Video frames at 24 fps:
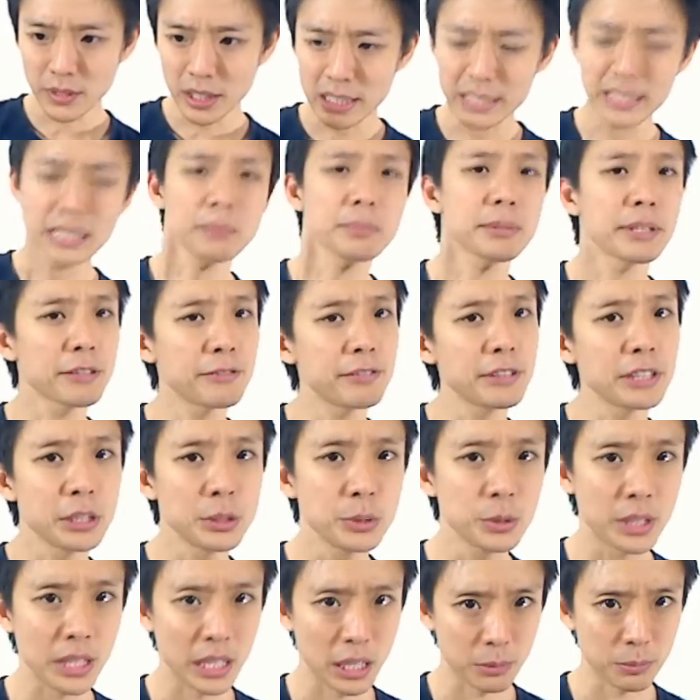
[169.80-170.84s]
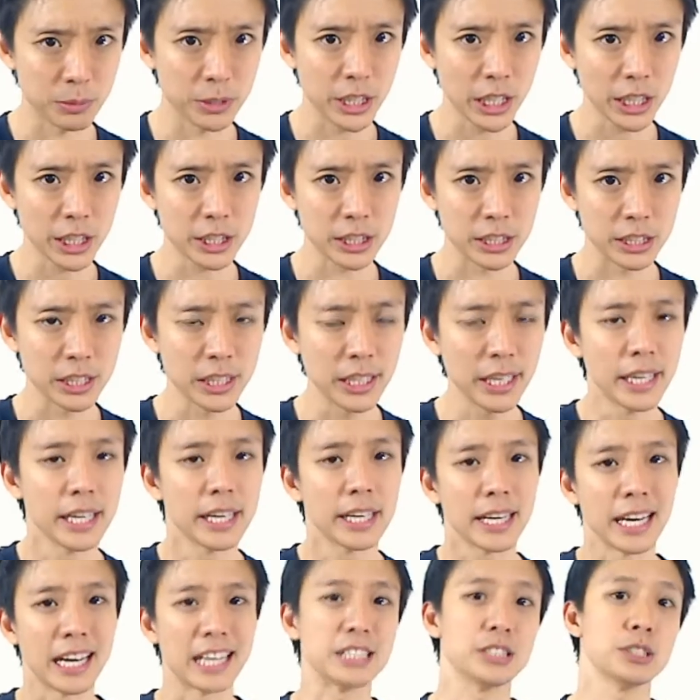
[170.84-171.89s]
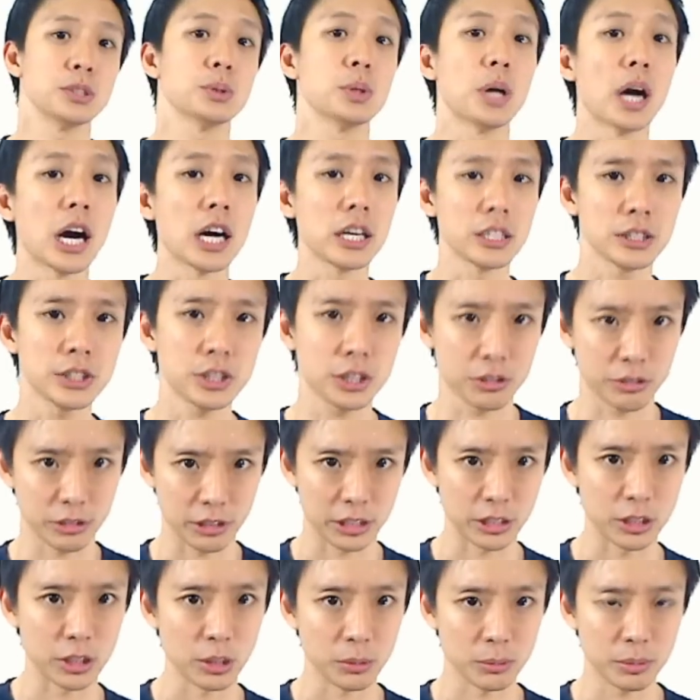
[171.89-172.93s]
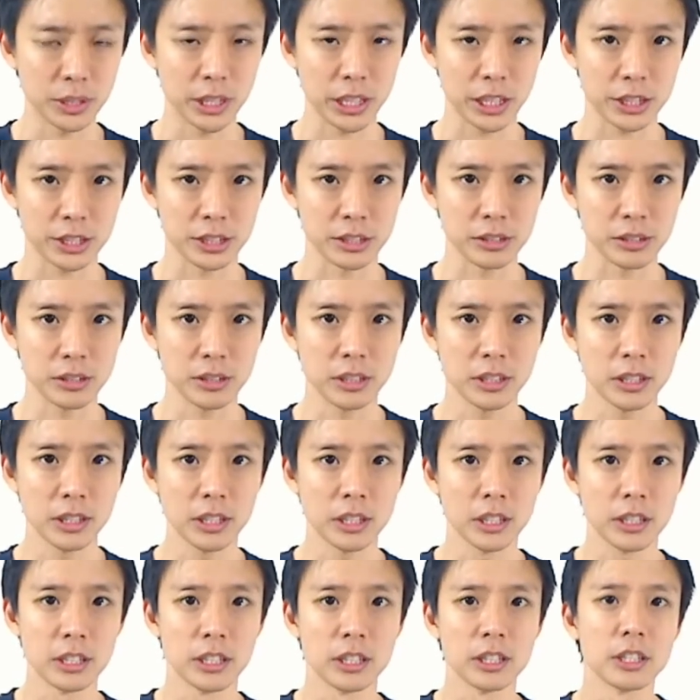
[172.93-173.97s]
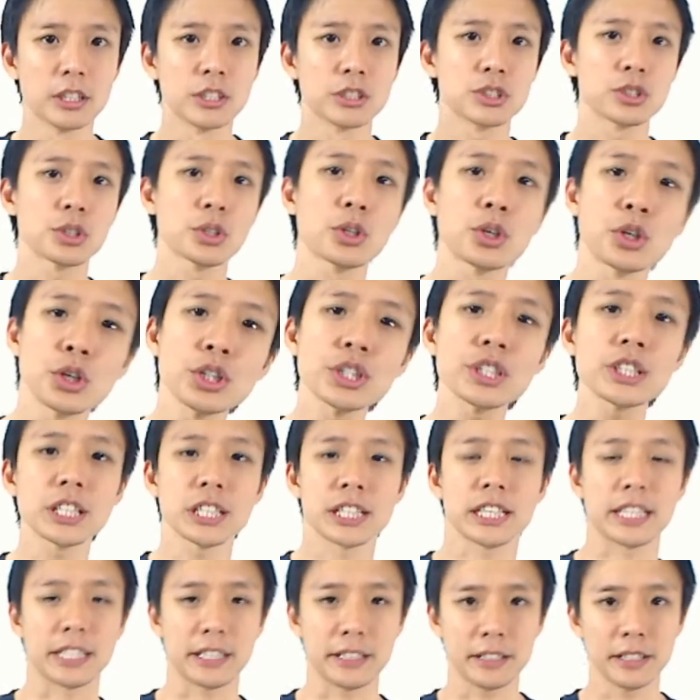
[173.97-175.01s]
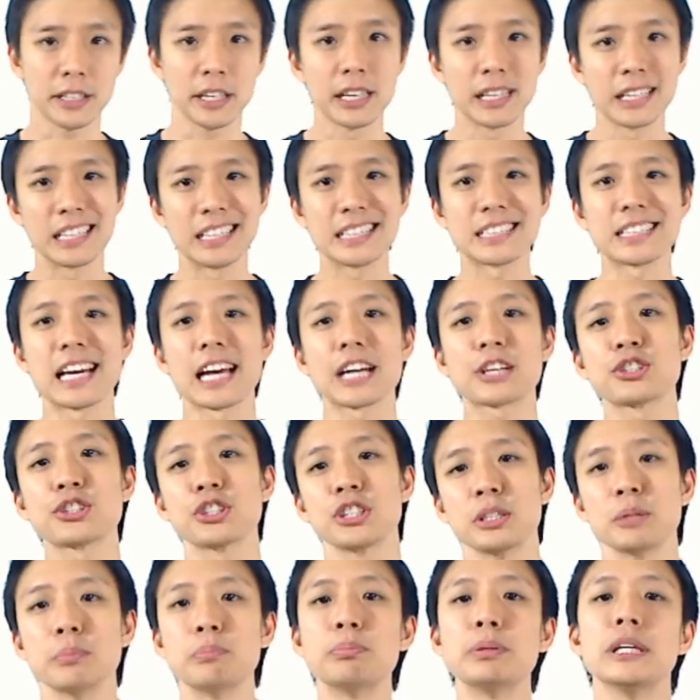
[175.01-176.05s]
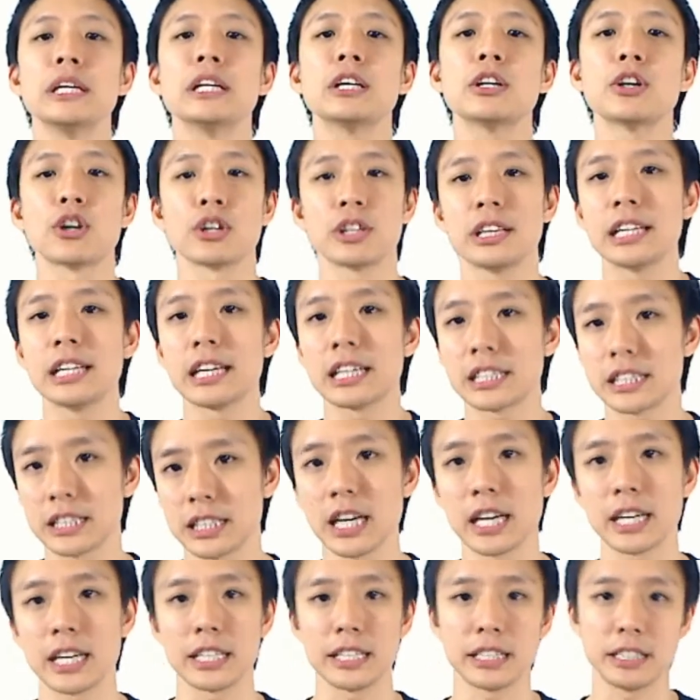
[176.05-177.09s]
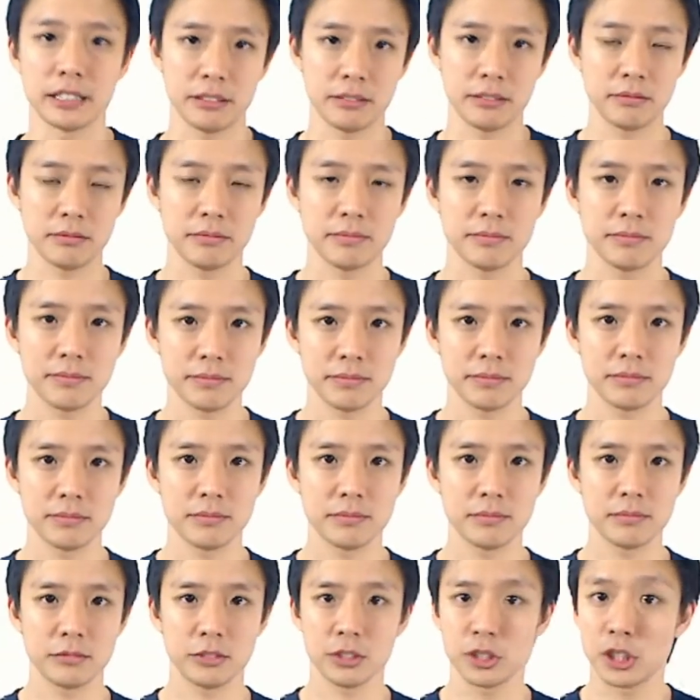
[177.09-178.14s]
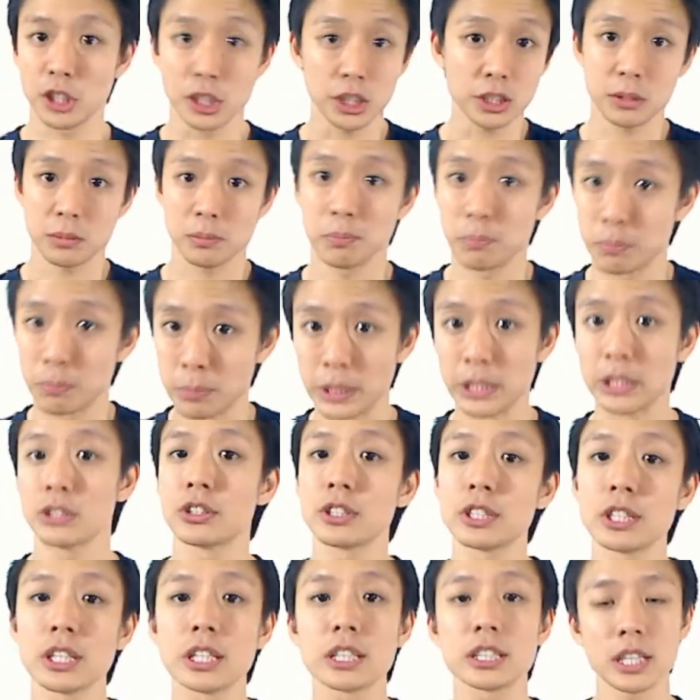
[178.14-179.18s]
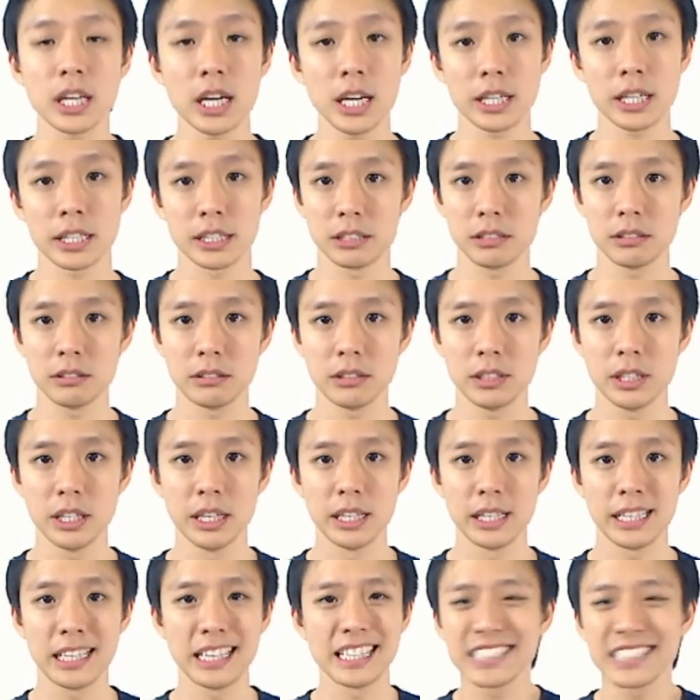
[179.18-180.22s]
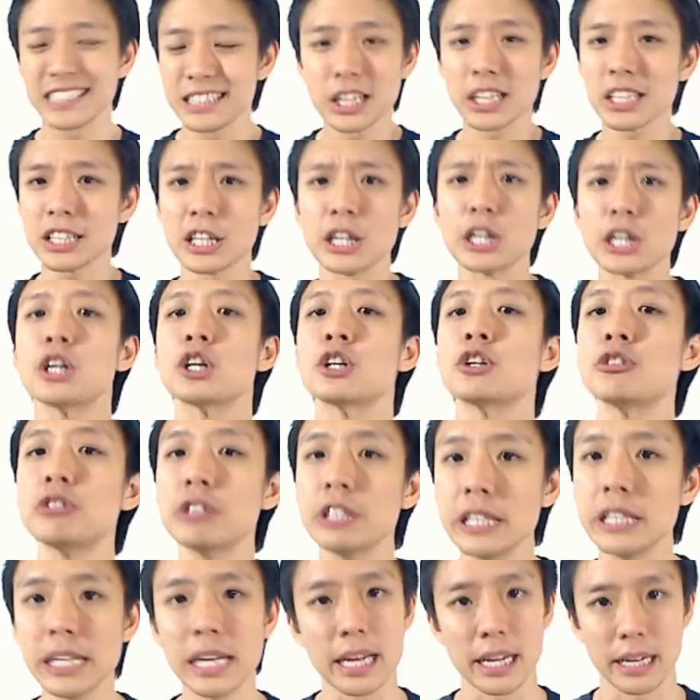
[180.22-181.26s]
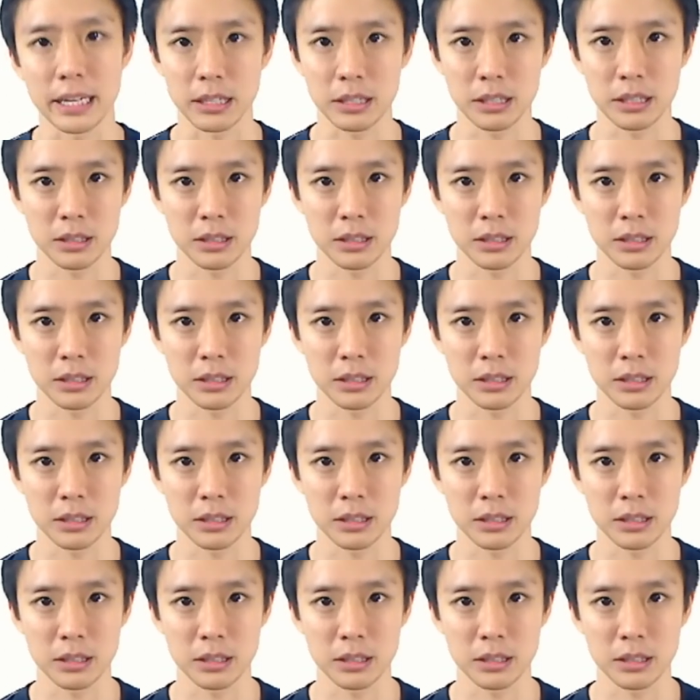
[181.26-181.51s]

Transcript: them giving you the objection and you answering the objection. So cushioning is actually being on their side just being on their side. It's not agreeing